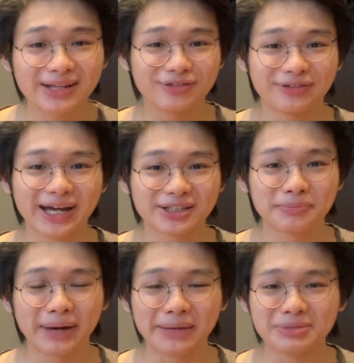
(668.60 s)
effect
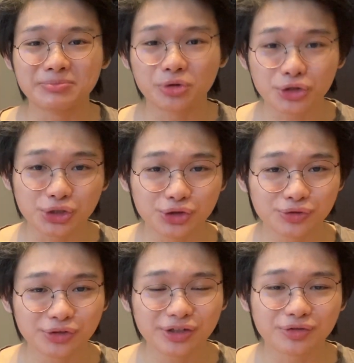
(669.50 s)
might be more
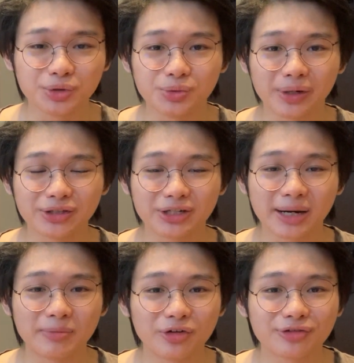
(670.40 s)
useful if you want to
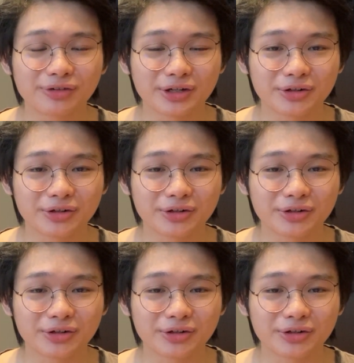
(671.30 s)
come off